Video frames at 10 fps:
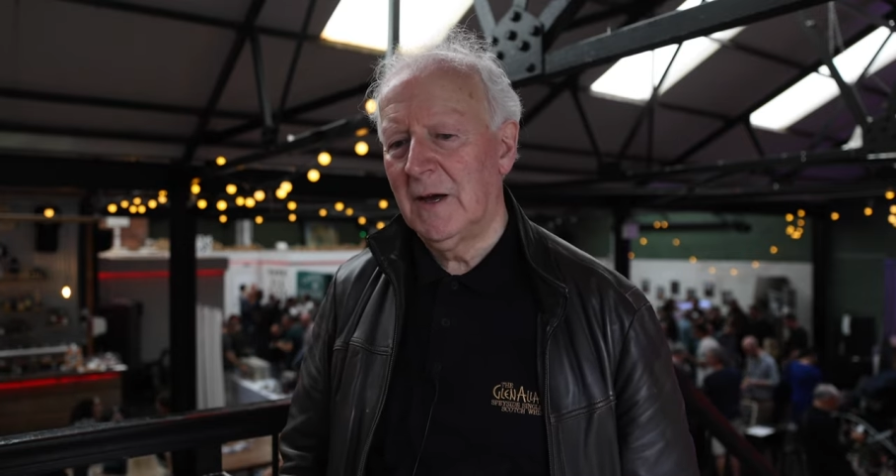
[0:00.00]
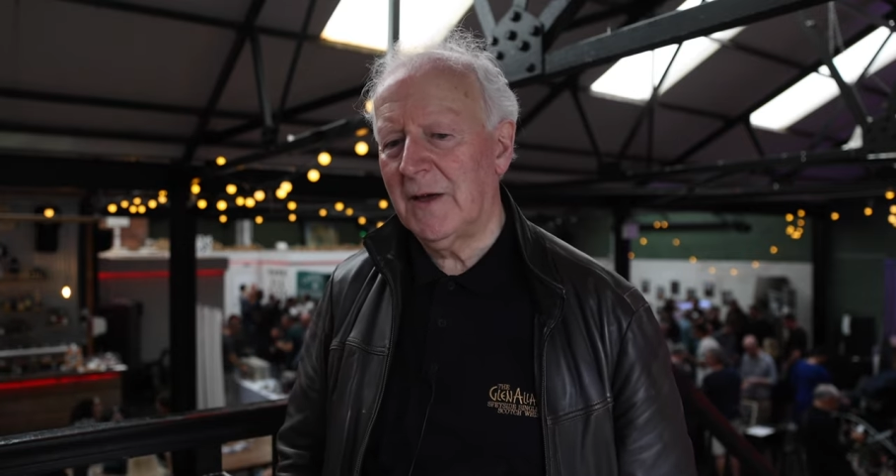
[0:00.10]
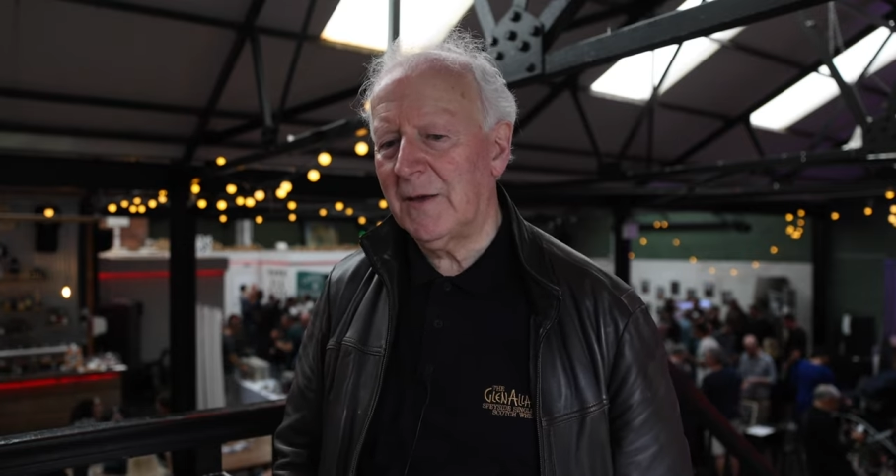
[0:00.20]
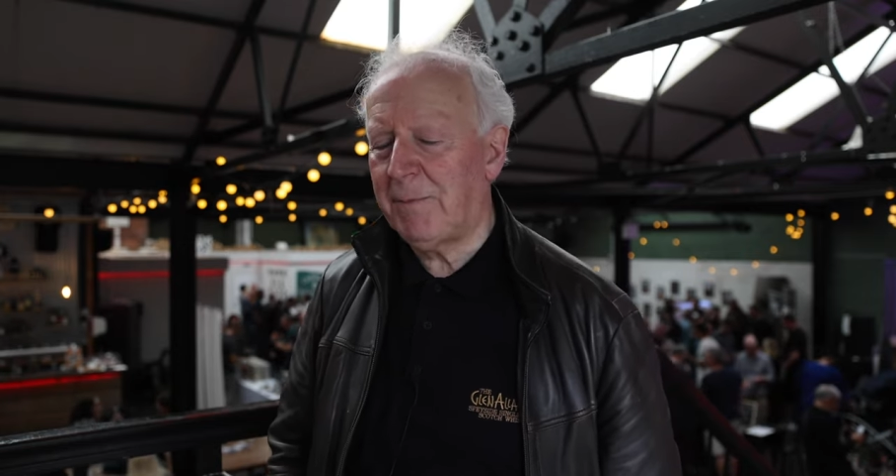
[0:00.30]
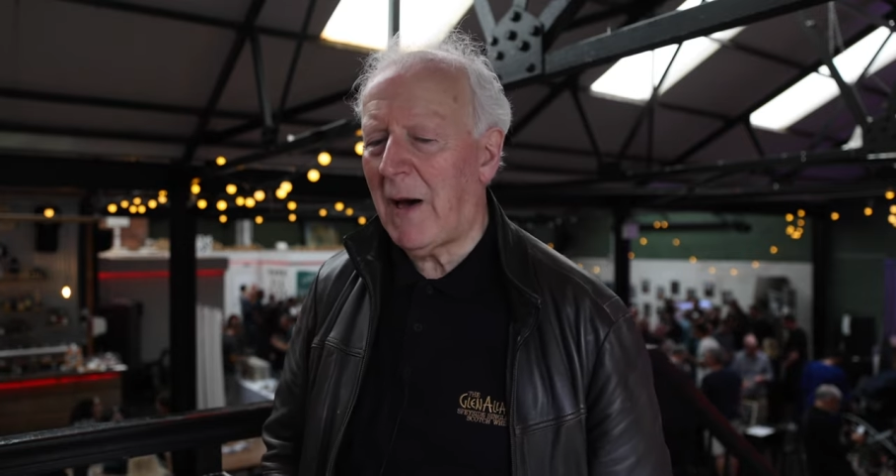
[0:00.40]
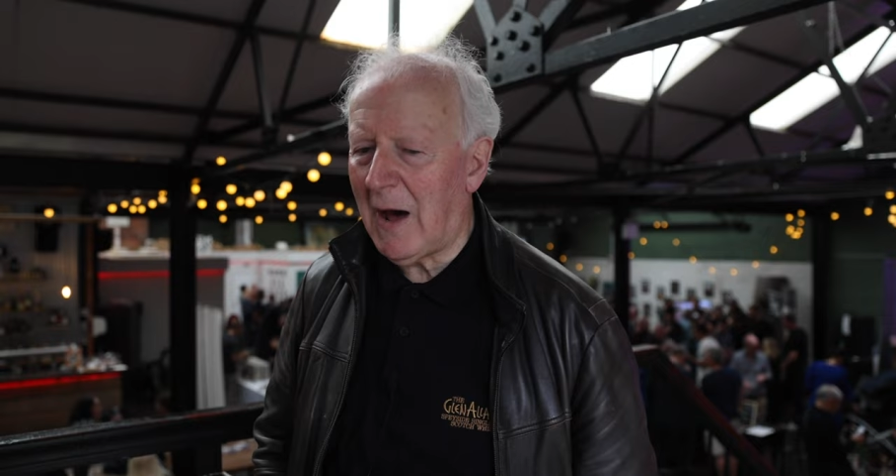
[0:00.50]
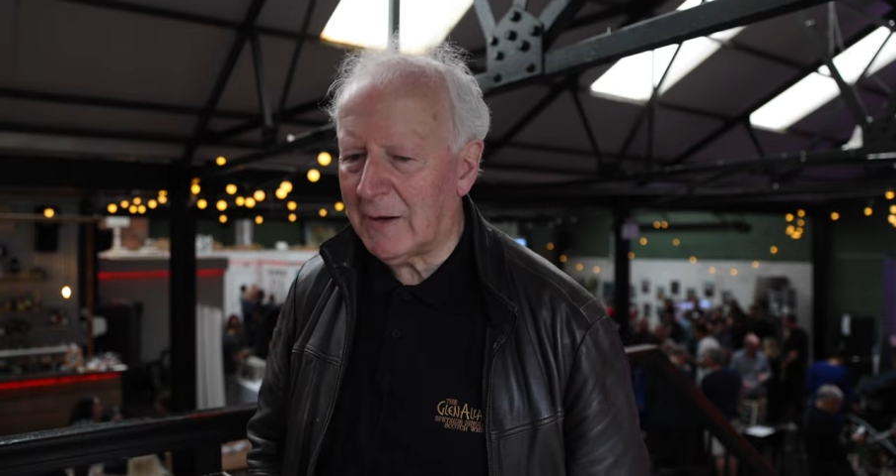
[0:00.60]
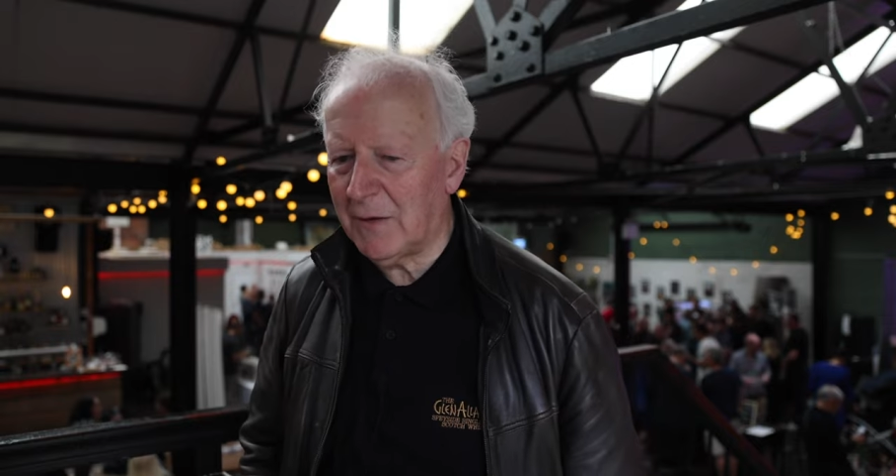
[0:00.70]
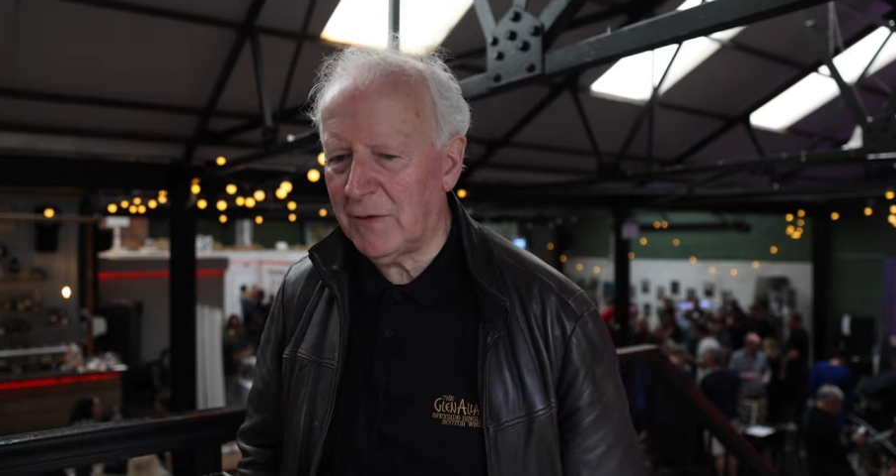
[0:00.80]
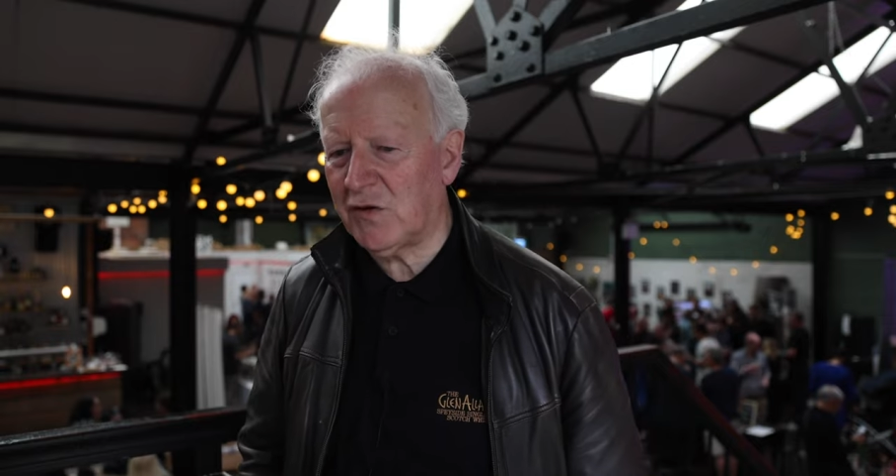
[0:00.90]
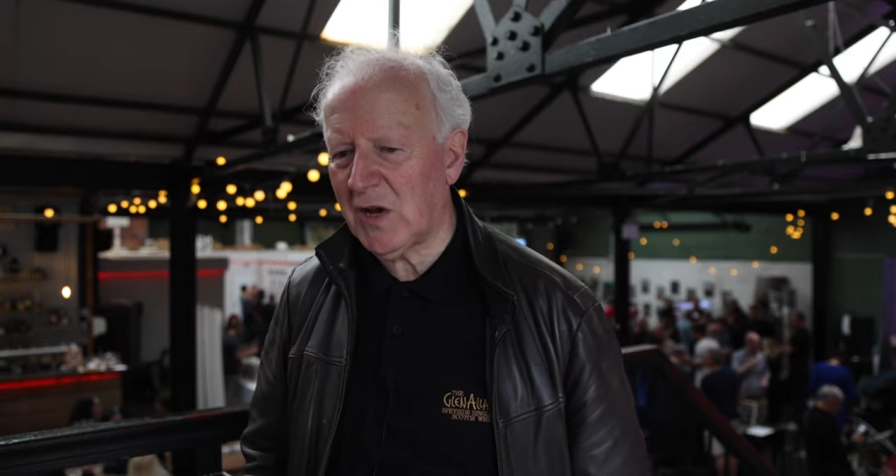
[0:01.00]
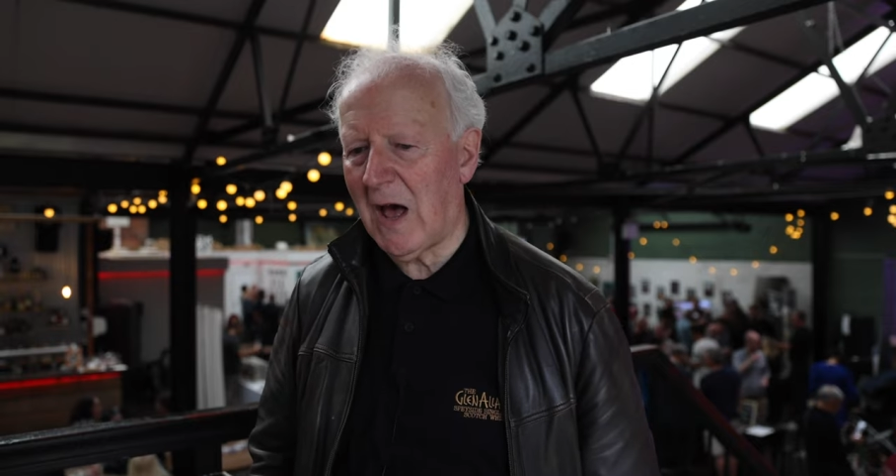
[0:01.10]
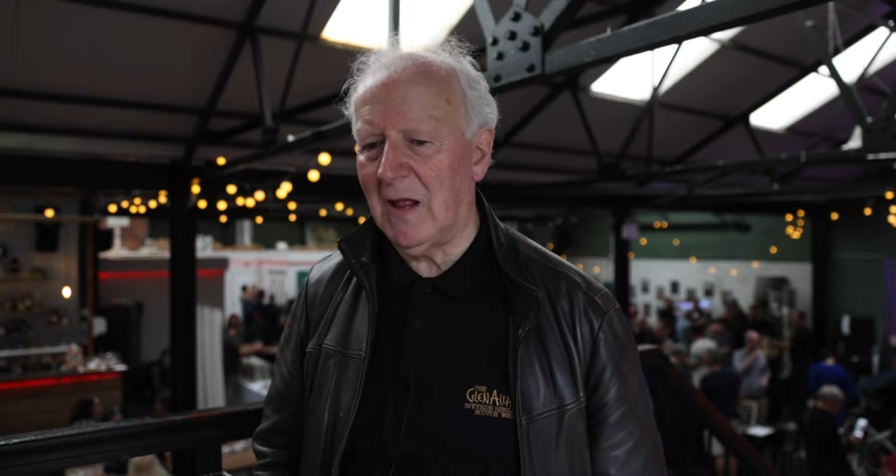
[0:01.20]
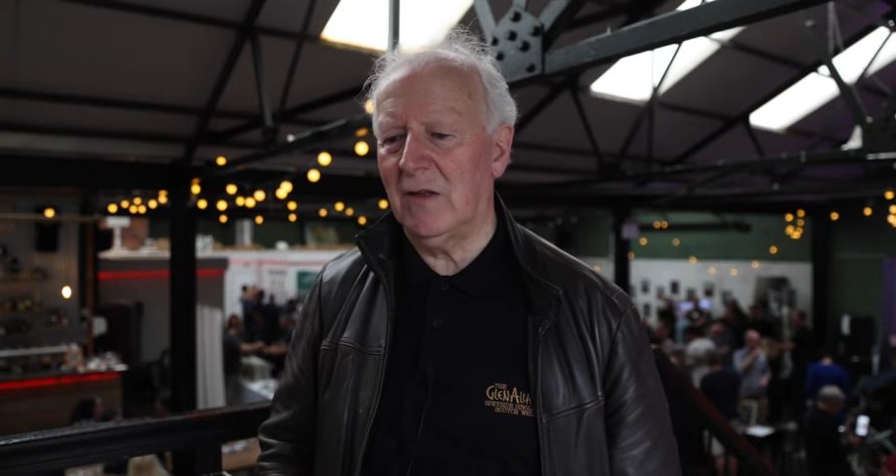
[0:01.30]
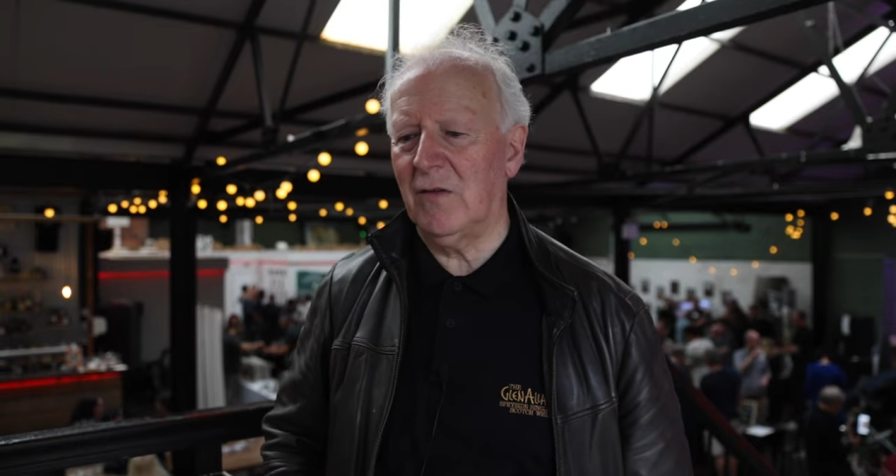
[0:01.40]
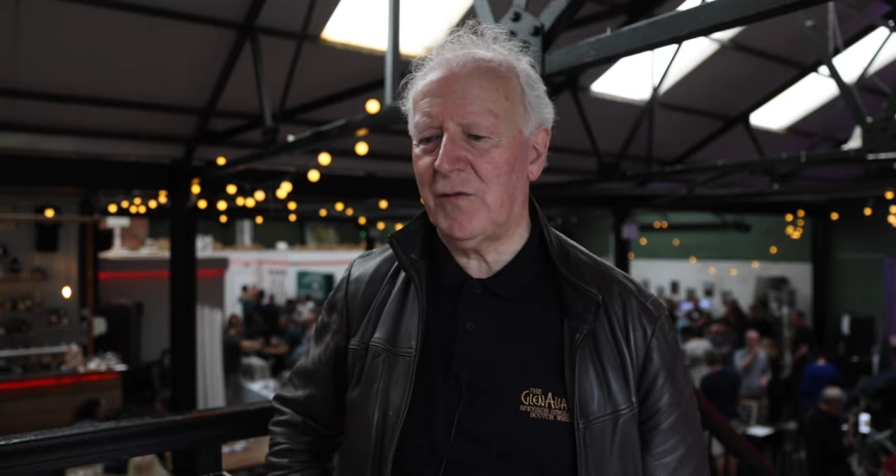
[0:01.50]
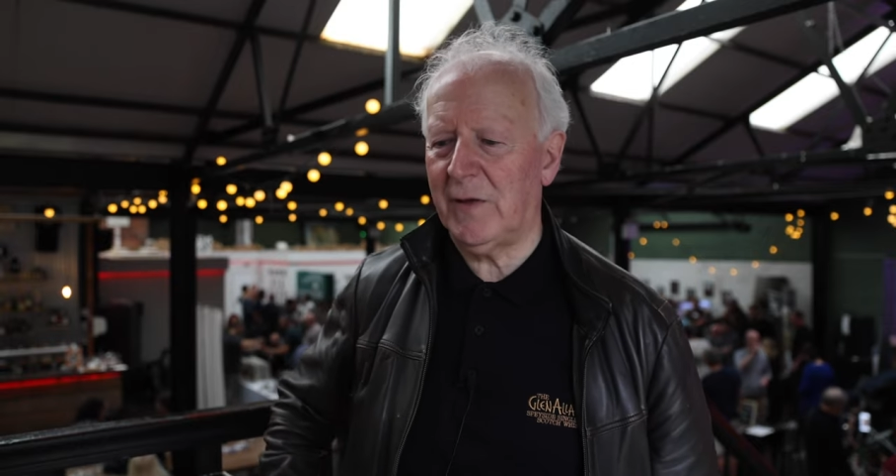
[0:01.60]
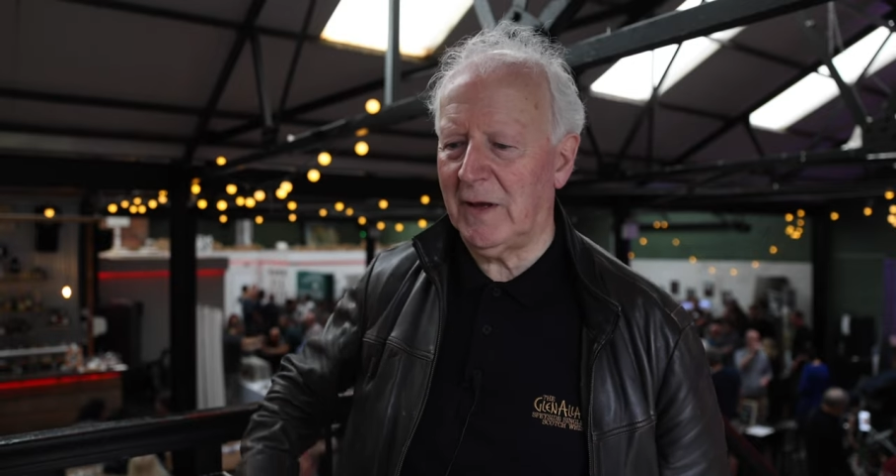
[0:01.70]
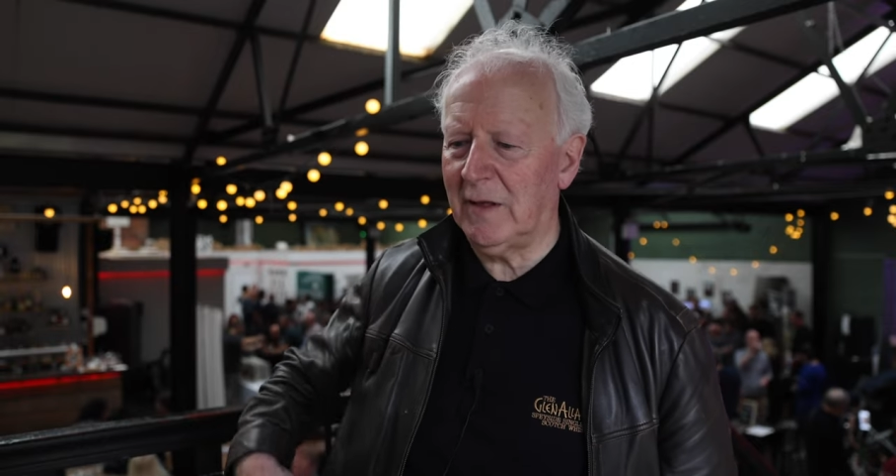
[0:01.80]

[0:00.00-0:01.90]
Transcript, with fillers: I think part of the challenge for the